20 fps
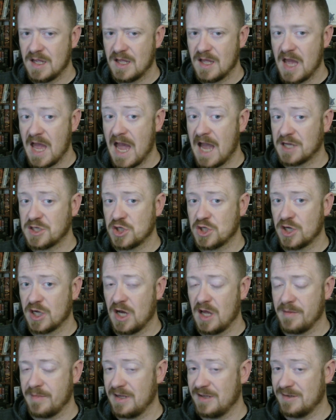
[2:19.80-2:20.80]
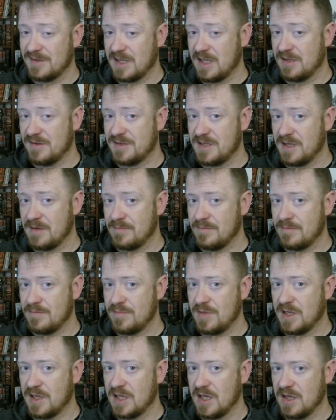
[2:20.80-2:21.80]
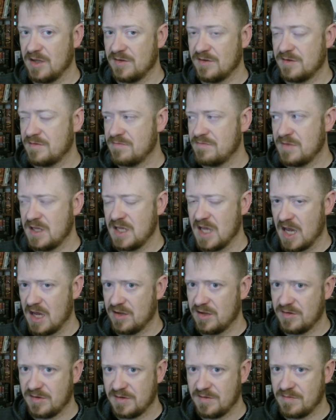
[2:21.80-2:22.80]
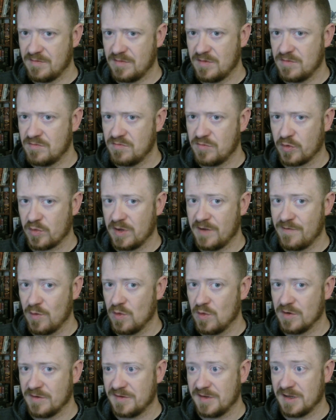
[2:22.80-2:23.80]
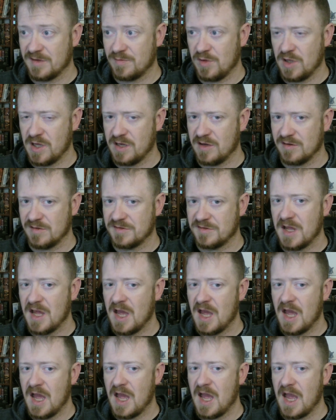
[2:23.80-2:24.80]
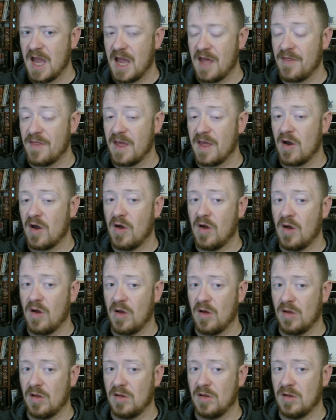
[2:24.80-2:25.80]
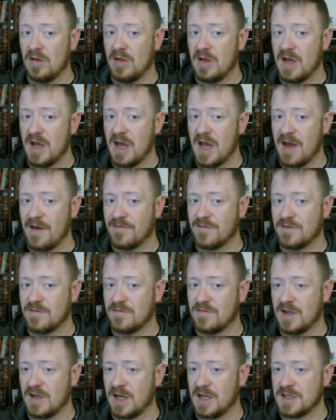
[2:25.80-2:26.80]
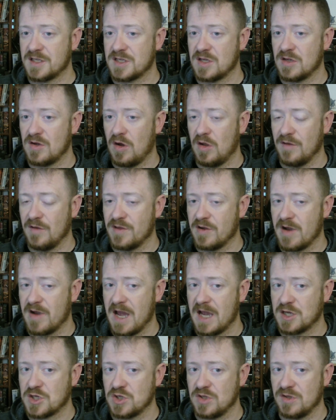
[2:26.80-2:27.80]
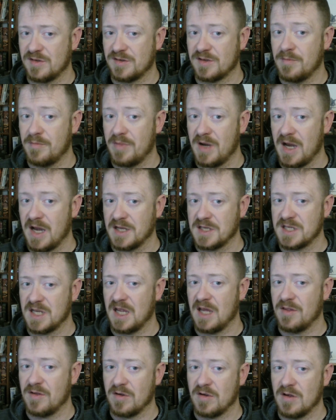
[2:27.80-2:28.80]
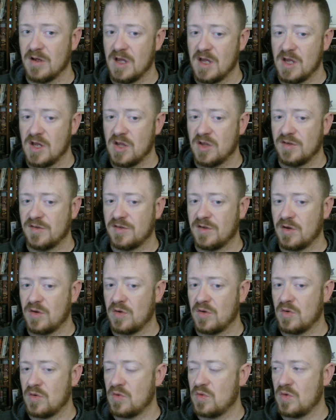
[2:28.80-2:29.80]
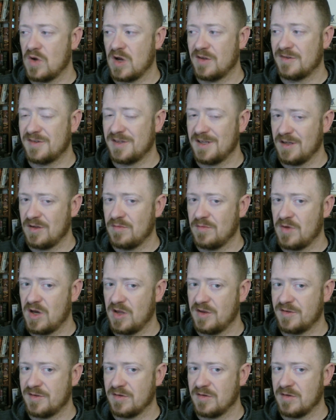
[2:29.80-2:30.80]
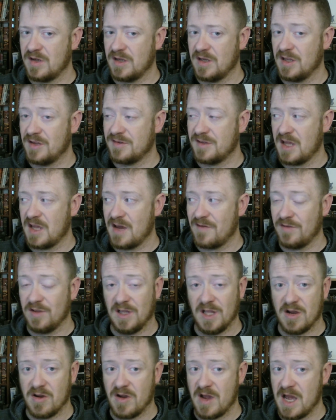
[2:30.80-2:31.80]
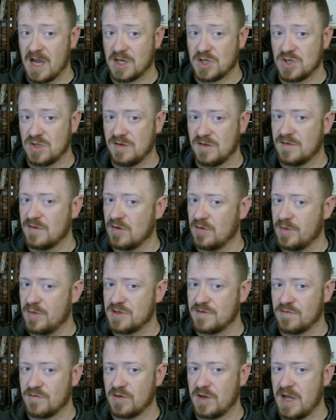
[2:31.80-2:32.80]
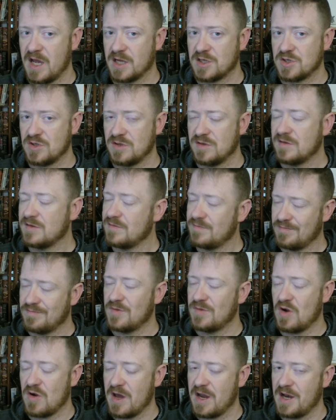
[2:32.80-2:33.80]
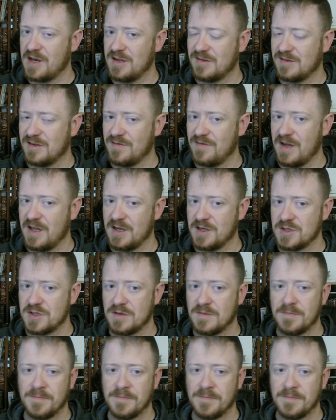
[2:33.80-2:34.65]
action economy is against him because he has 3, 4, 6 players and they all have got all of their actions combined together. So a single monster, unless they have lair actions or a bunch of free actions, are at a disadvantage.